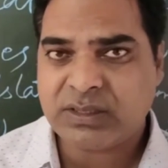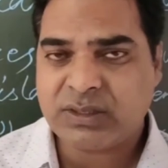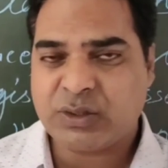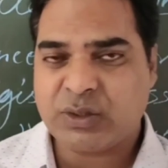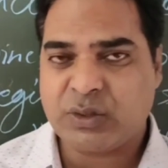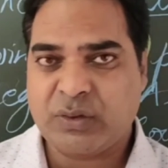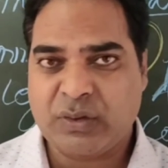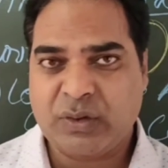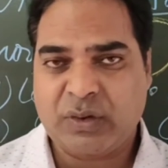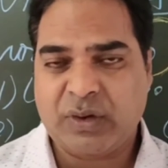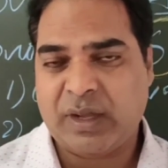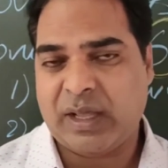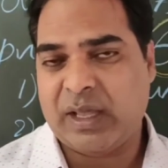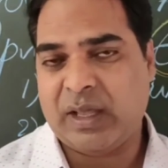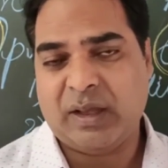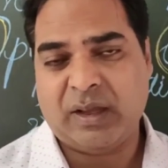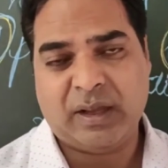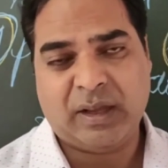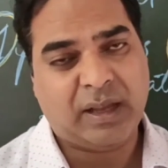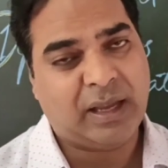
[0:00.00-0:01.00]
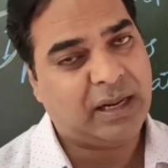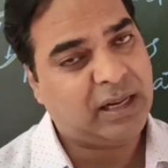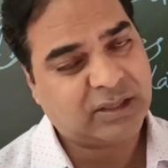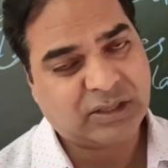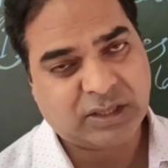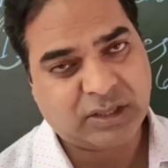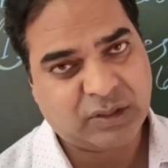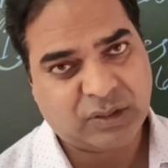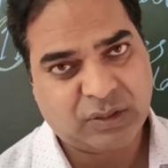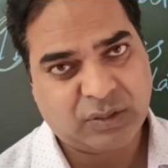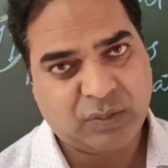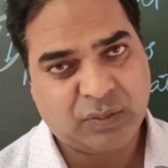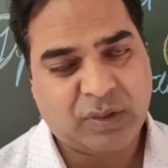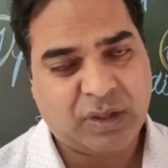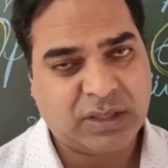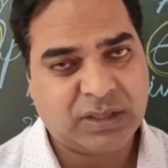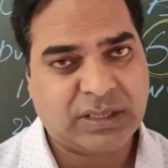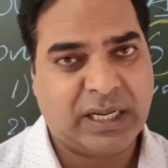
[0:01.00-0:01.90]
So election was